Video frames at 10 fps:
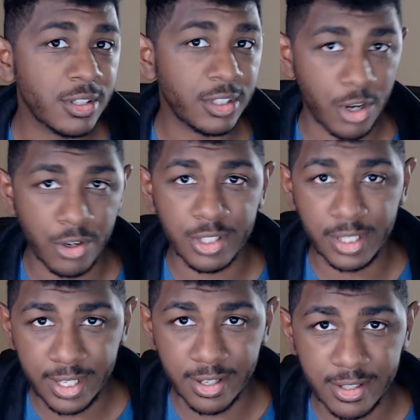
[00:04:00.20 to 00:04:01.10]
turn to
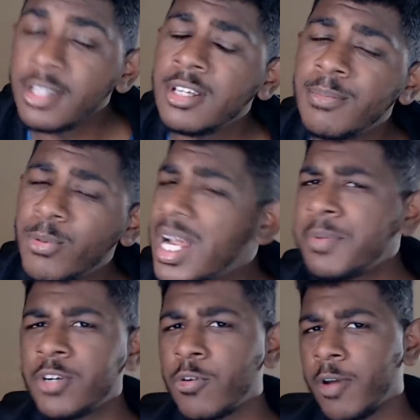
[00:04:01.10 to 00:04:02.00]
leaders. But what I'm
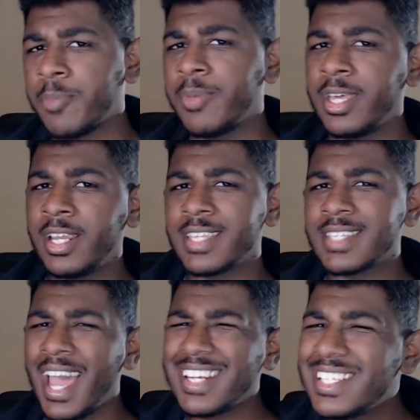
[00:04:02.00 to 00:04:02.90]
gonna recommend is
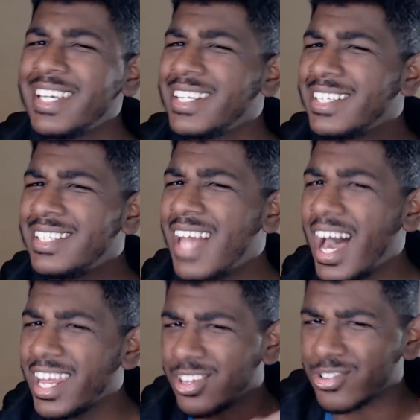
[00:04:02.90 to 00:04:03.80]
actually
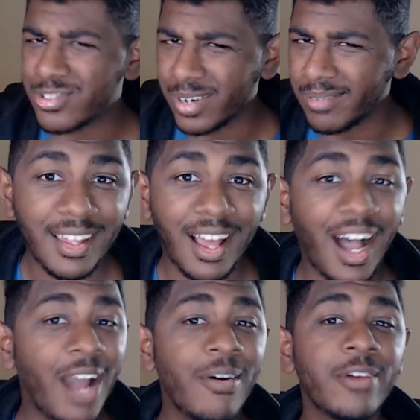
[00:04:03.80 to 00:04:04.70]
none of those 3.
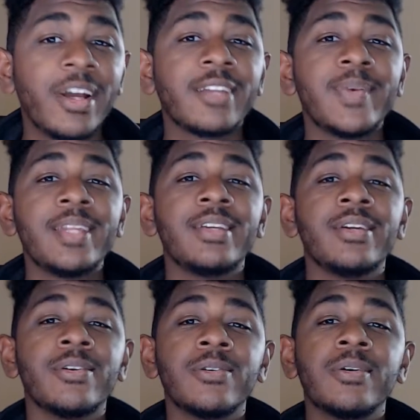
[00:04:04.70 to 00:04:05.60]
I wanna recommend to you